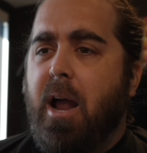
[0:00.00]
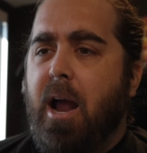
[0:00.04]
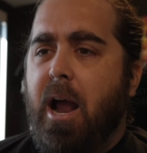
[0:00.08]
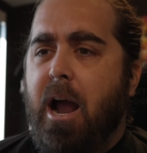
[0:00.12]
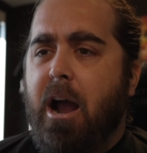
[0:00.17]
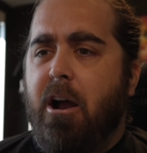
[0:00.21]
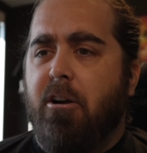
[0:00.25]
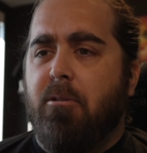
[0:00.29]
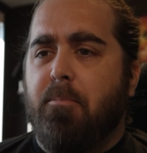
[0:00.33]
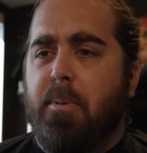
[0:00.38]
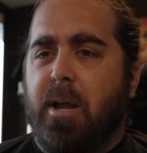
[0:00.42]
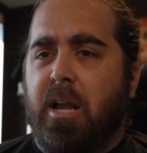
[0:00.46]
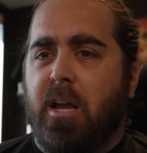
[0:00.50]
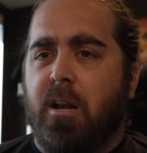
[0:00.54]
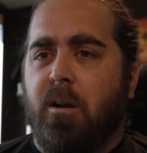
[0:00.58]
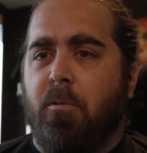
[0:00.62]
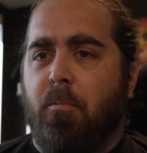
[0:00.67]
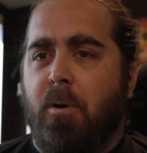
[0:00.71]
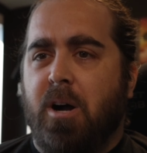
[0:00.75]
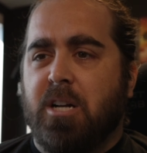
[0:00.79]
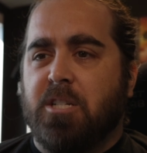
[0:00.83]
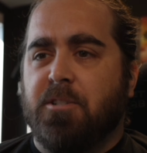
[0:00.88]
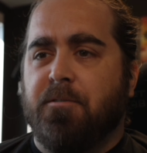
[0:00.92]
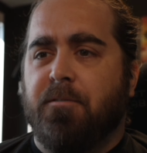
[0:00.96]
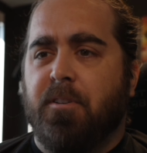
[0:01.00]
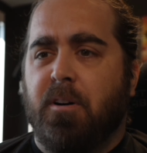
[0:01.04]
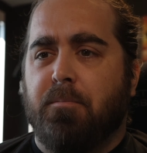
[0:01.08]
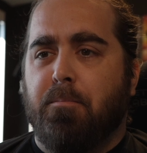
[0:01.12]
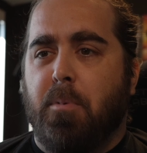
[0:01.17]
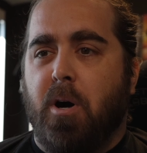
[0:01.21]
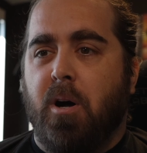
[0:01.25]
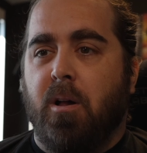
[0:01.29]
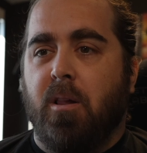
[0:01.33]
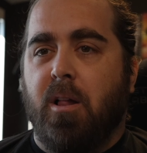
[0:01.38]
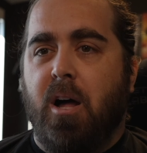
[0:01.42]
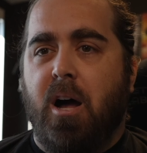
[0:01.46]
how am I going to watch
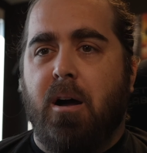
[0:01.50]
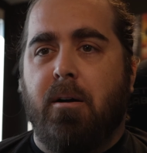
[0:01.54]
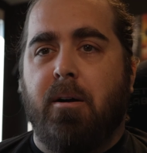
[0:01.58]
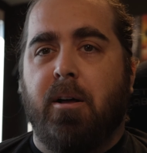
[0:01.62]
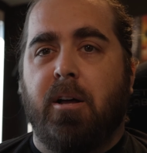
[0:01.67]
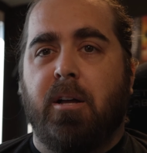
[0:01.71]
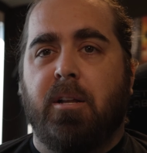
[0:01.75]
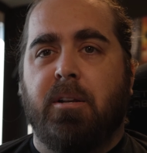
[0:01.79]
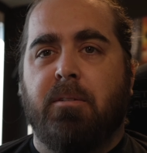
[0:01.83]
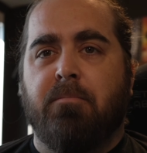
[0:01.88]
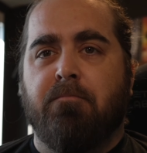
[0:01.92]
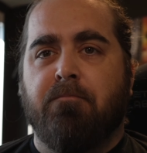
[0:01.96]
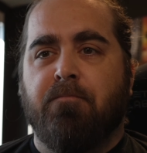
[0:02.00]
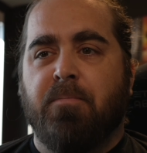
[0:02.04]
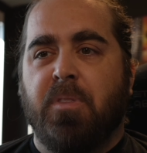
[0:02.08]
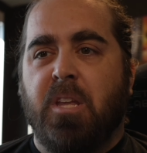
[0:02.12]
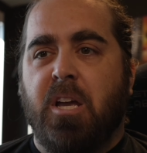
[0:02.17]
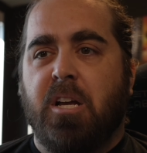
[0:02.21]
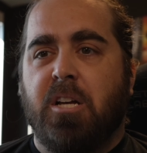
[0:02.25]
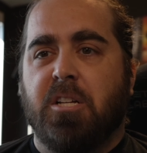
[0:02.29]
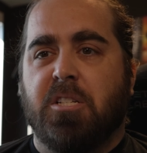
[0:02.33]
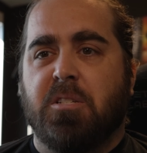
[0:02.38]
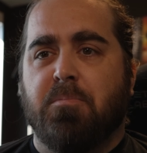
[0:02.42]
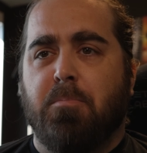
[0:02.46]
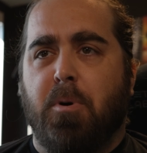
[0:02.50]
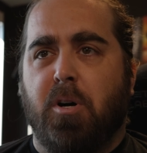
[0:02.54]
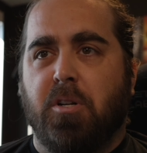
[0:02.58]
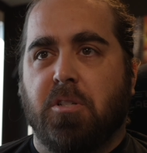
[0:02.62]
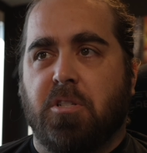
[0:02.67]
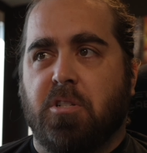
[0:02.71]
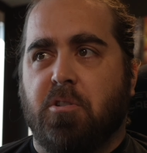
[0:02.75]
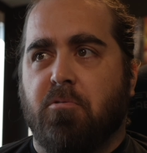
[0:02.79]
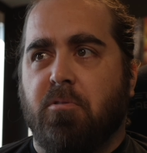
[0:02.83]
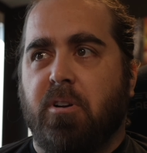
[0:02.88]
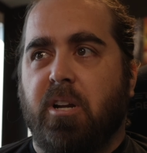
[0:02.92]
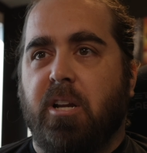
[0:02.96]
football on a small
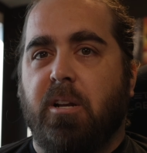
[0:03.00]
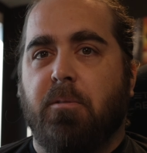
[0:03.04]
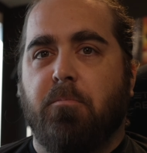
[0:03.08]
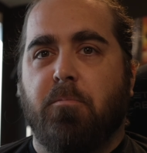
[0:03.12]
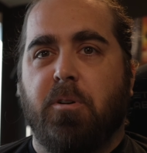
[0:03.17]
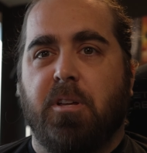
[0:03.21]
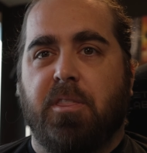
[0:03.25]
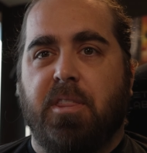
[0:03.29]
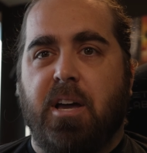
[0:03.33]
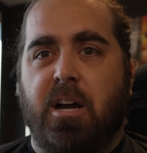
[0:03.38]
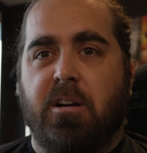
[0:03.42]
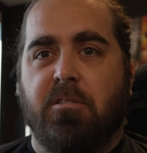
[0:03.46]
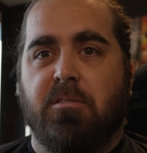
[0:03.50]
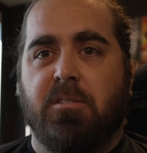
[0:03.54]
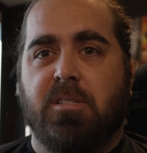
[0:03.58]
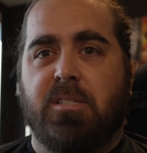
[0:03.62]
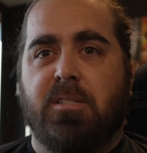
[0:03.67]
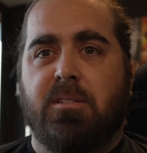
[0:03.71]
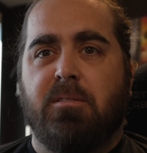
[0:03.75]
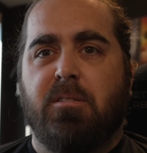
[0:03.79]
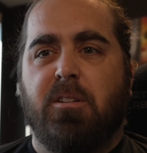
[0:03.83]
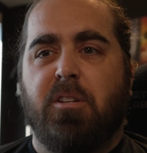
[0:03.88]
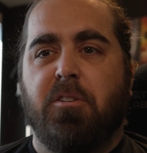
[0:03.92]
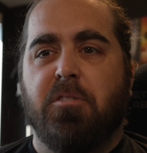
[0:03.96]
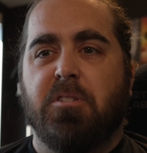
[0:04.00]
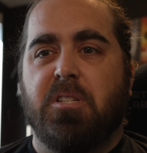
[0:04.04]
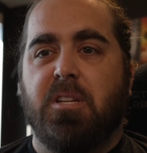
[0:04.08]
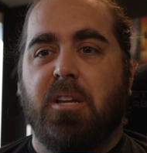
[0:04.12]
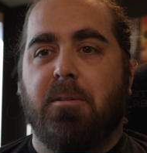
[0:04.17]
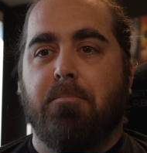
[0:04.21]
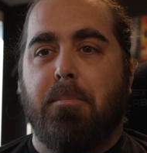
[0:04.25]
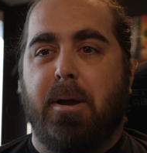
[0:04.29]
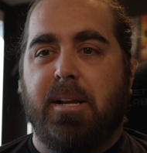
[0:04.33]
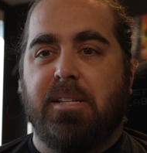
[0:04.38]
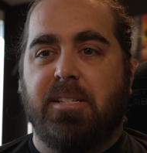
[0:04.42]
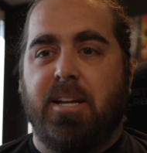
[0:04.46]
screen without using
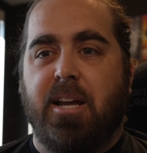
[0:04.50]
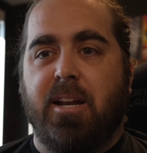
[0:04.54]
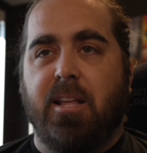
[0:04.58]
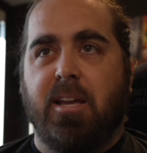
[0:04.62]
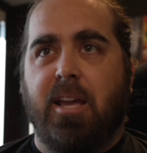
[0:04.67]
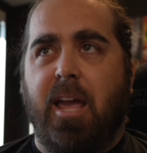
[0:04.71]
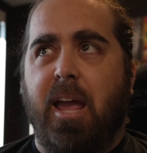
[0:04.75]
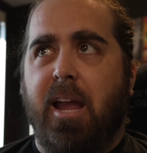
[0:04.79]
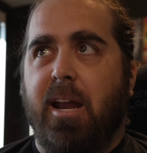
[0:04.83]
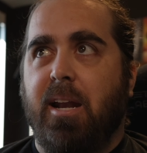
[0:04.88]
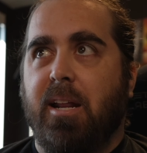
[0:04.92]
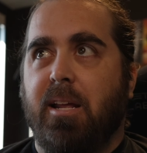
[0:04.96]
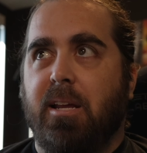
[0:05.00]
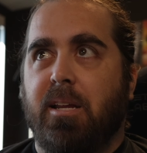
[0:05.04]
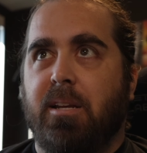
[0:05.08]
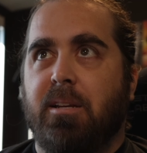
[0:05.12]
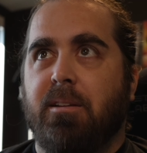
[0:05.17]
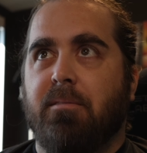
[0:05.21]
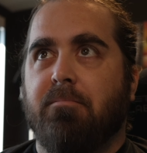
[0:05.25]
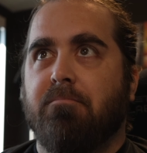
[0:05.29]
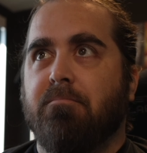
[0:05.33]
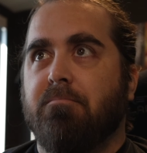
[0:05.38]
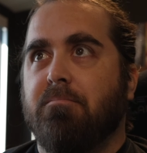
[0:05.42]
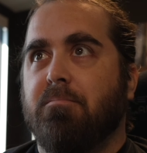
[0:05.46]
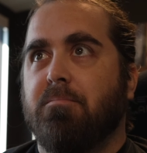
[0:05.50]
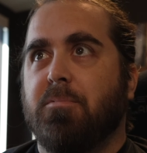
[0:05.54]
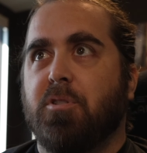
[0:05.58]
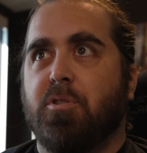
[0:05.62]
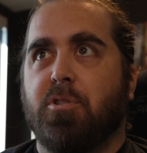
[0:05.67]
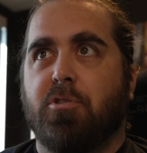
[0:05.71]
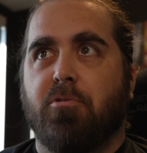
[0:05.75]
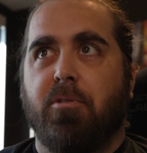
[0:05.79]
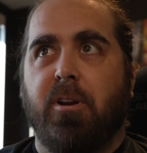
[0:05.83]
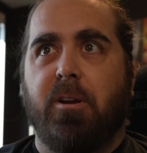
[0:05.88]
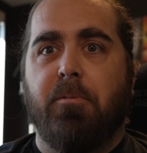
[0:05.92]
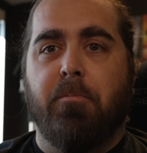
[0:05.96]
my dedicated
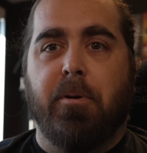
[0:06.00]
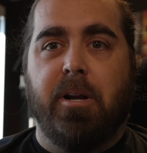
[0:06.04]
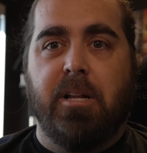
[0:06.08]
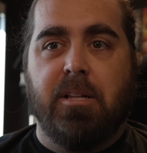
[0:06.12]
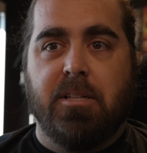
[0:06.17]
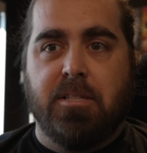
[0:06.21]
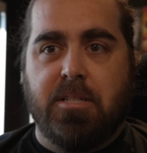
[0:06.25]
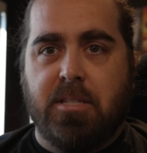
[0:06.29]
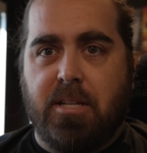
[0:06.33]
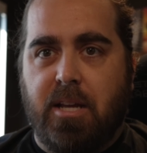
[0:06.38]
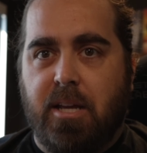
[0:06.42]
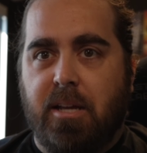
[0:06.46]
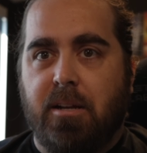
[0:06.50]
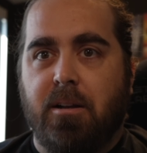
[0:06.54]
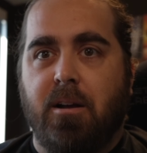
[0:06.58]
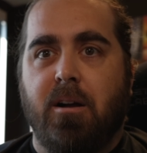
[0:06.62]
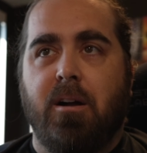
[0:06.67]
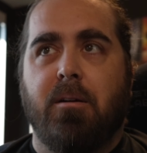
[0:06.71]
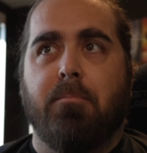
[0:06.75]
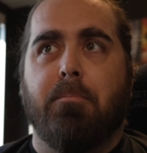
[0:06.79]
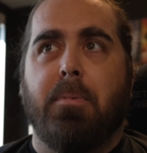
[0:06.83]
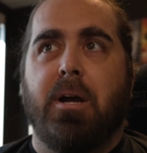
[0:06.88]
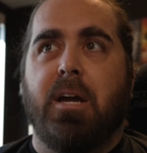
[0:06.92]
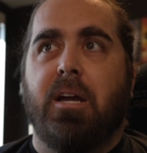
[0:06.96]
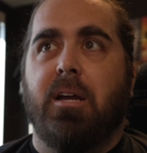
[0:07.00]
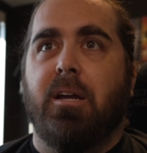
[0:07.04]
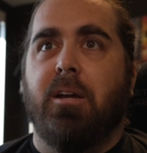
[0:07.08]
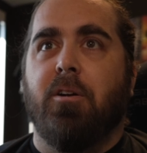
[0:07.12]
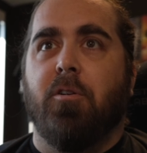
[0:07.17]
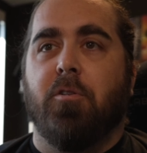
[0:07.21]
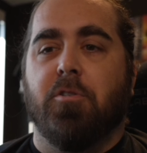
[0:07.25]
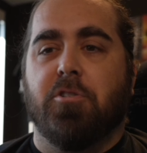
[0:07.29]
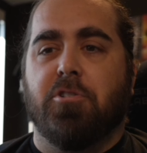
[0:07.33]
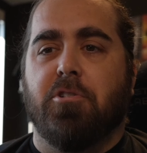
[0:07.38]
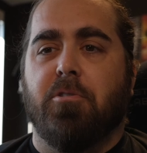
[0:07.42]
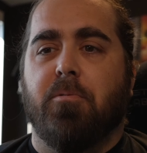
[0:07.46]
screen real estate on my
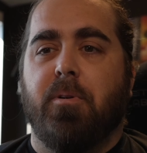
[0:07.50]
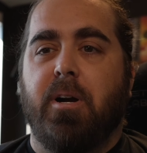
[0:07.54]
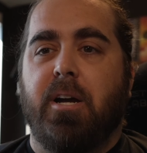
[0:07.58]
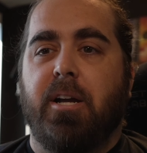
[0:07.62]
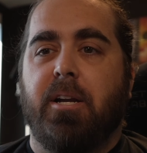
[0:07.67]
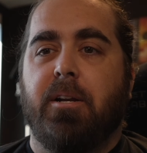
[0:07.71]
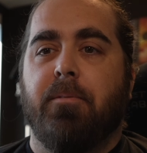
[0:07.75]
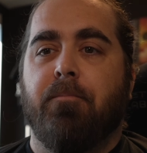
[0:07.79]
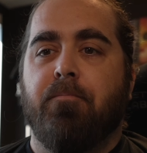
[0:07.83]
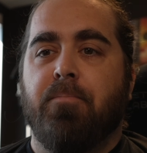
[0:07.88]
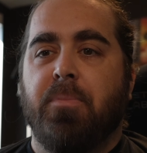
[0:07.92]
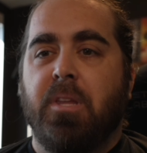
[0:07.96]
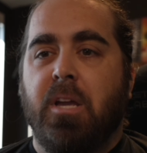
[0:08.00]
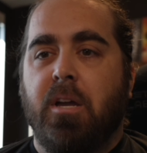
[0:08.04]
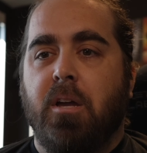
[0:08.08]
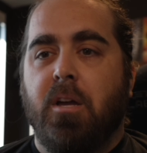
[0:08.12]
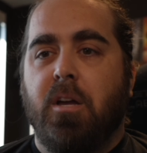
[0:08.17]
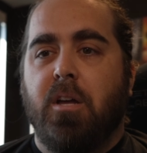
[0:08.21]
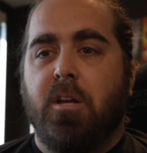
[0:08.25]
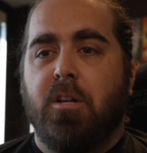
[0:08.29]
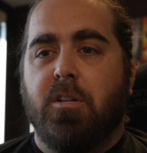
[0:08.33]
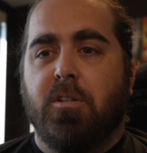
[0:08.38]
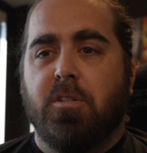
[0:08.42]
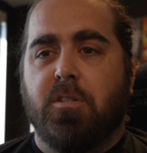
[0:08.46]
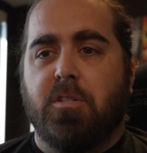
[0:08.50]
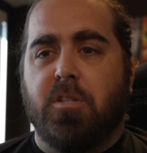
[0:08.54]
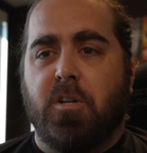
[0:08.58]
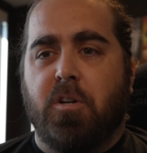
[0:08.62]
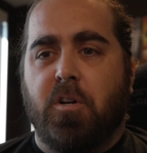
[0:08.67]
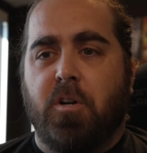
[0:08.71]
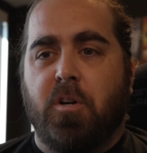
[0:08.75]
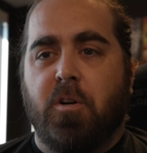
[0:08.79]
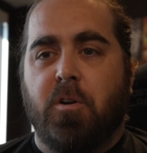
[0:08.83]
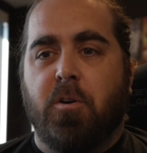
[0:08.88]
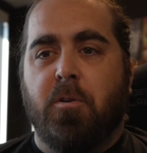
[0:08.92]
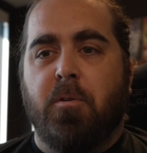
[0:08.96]
ultrawide?
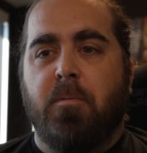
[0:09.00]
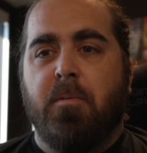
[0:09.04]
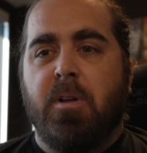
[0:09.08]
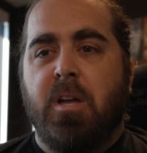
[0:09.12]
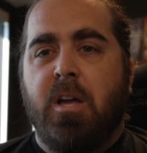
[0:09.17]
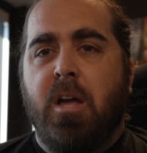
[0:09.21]
So